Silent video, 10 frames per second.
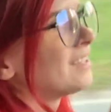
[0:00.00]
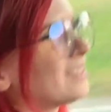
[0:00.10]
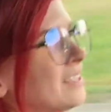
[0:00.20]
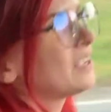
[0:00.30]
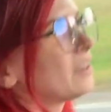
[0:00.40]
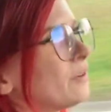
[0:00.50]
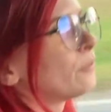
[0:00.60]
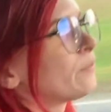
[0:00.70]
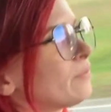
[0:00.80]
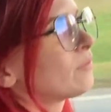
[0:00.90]
you
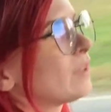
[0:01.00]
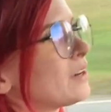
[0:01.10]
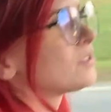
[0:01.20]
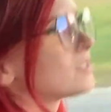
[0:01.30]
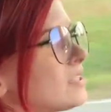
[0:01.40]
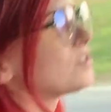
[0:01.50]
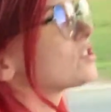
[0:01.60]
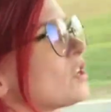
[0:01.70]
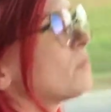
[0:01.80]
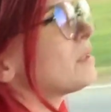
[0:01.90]
know, there's
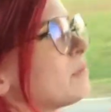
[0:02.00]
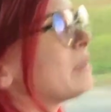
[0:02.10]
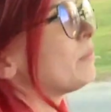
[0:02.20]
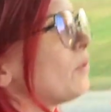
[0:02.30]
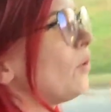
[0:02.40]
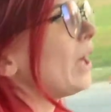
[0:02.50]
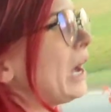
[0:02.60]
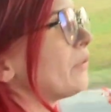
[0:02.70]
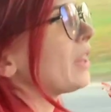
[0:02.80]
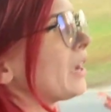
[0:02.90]
so many people
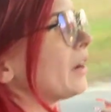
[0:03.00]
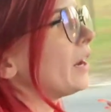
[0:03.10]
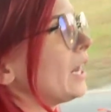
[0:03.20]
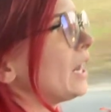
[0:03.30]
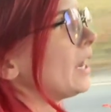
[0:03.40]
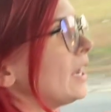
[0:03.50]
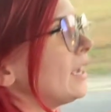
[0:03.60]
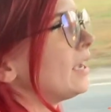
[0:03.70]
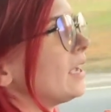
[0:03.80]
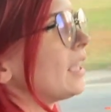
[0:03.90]
out there
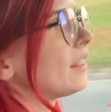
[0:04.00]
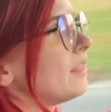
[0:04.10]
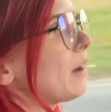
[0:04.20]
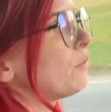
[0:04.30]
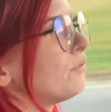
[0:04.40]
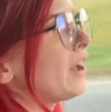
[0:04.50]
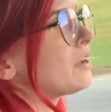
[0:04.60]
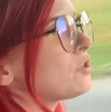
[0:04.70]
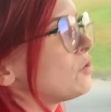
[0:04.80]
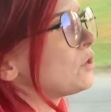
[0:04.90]
that will
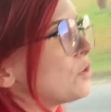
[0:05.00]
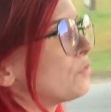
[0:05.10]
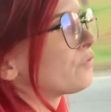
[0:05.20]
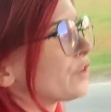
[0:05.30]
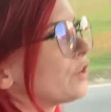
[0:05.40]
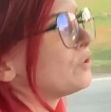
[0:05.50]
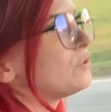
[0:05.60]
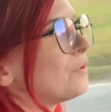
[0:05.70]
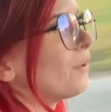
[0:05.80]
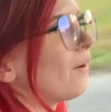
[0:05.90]
value you for who
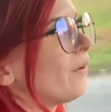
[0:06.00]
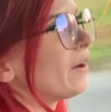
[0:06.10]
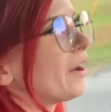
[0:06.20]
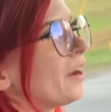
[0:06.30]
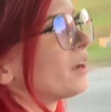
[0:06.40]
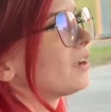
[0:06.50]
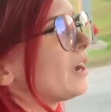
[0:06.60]
you are.